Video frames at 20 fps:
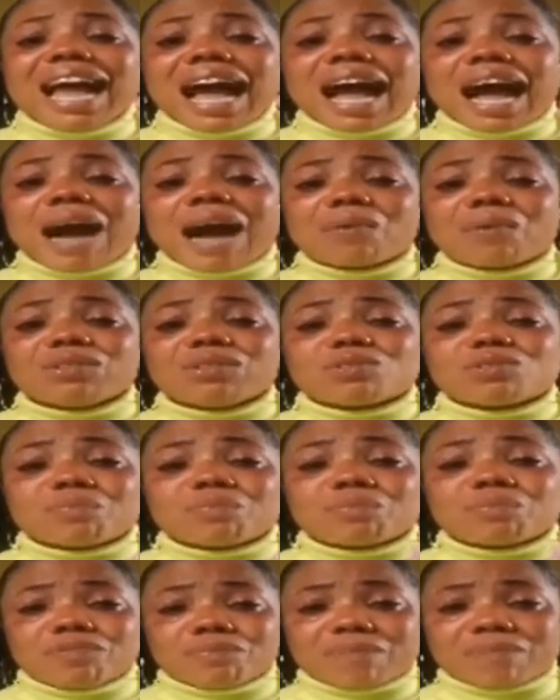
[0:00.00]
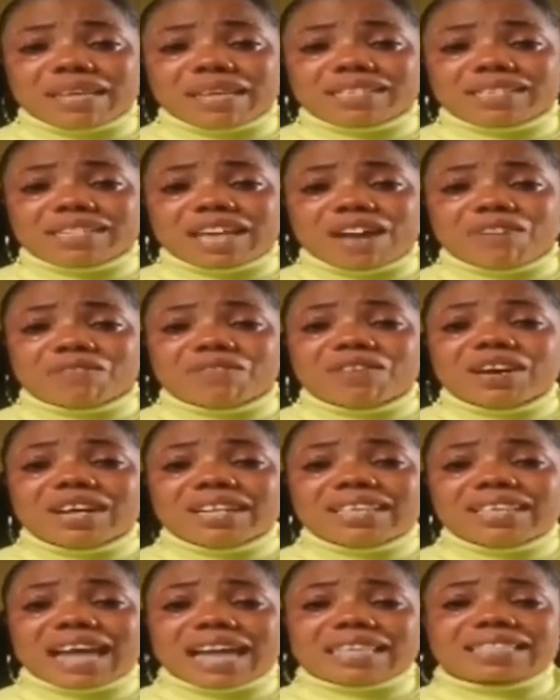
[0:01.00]
I want to prove myself
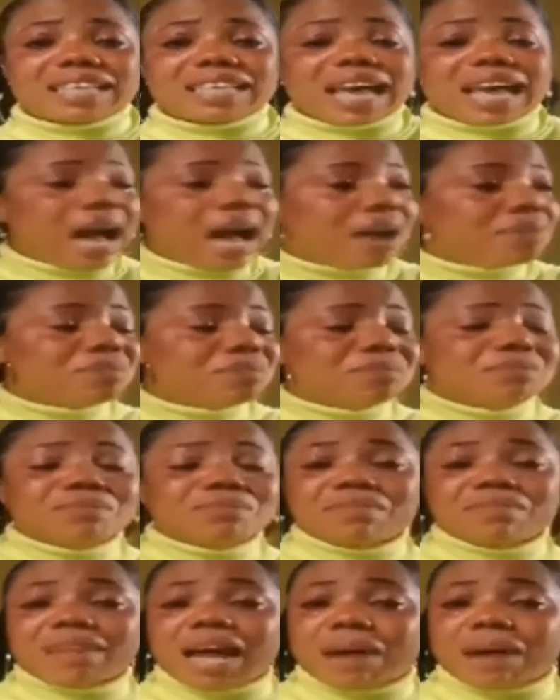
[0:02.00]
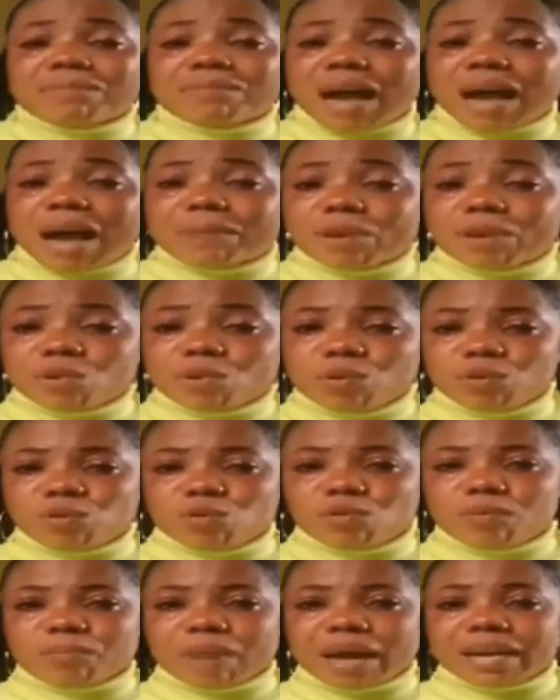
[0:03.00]
that I'm a good
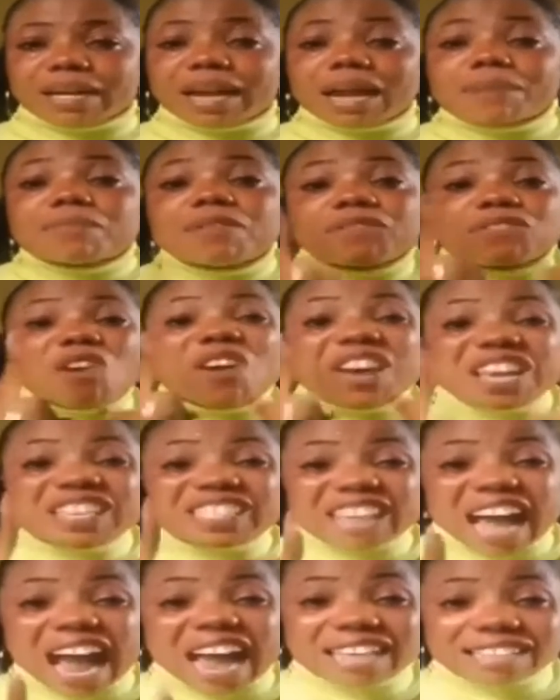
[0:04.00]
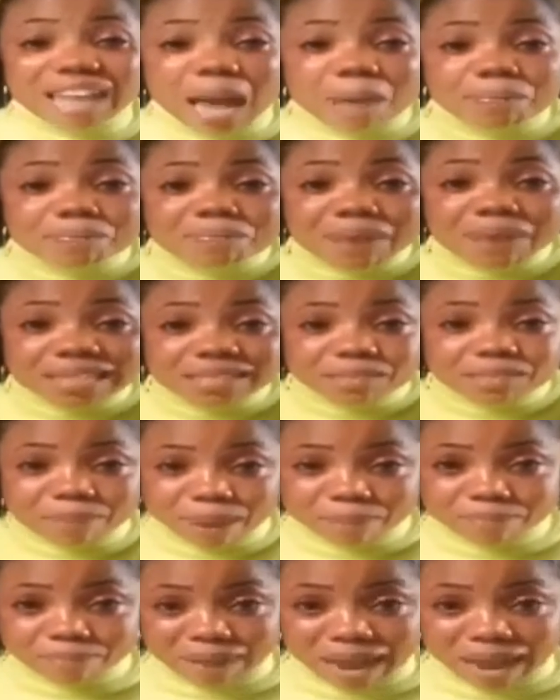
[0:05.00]
woman. Before his eyes, I packed
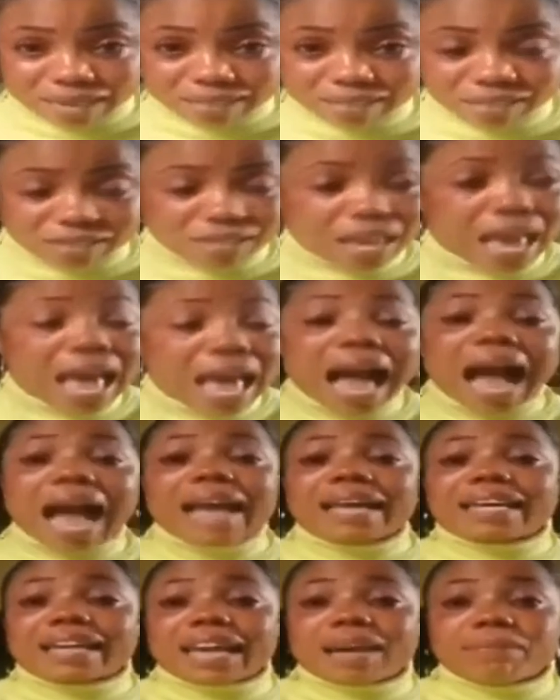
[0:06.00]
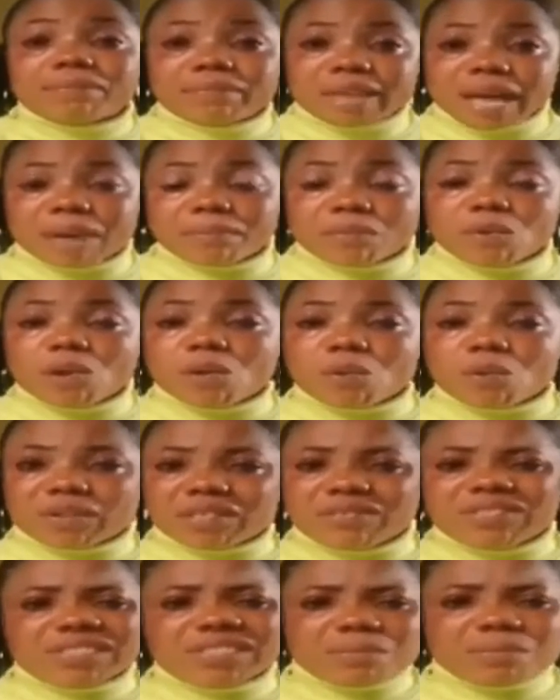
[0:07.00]
my bags. I kept them or what?
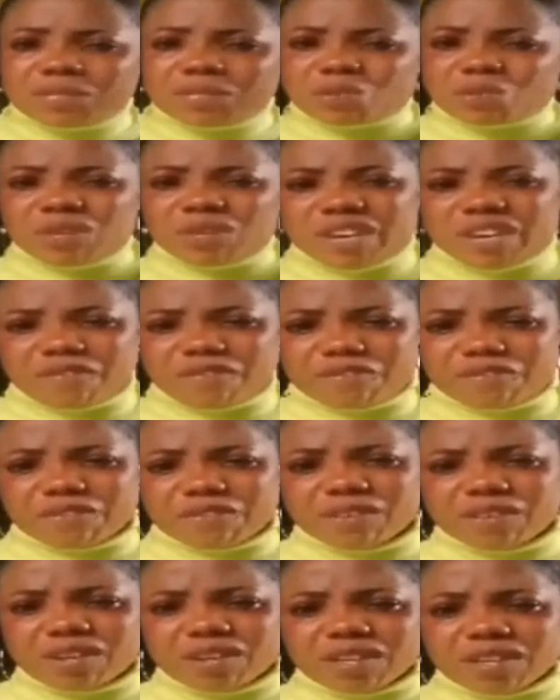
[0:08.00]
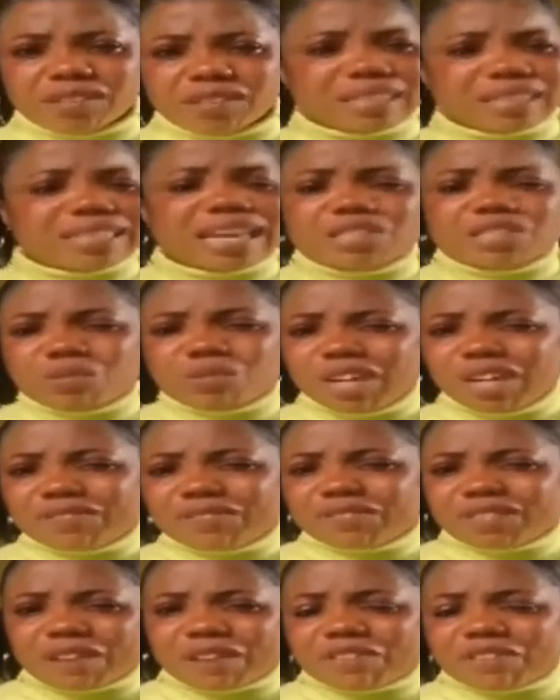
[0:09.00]
He told me to leave. That I should leave,
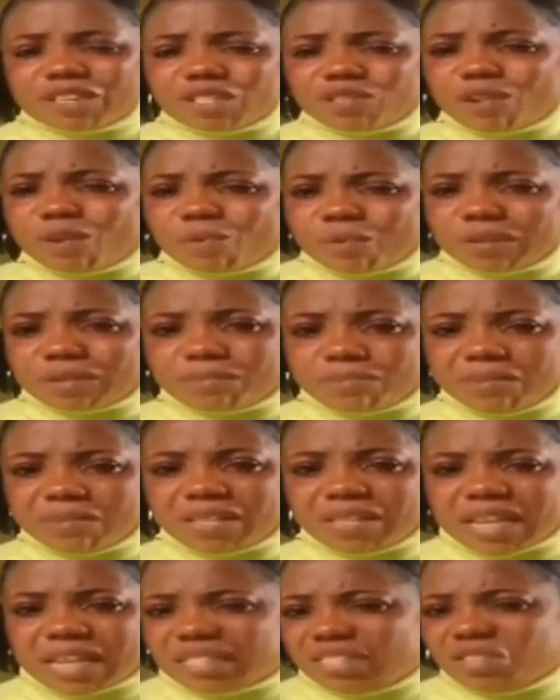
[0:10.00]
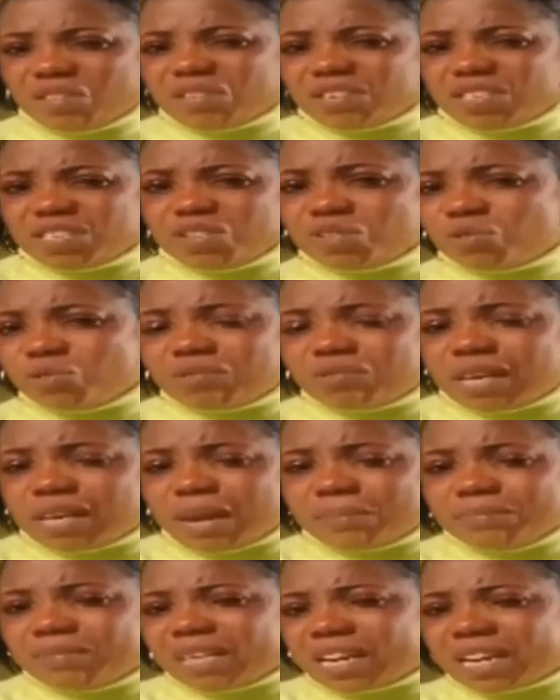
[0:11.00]
self is done with me. That it's just his children
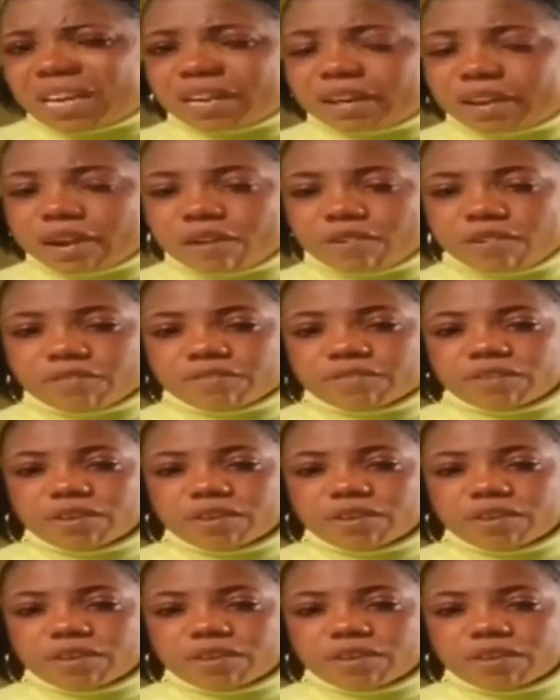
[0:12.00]
I'm taking care of.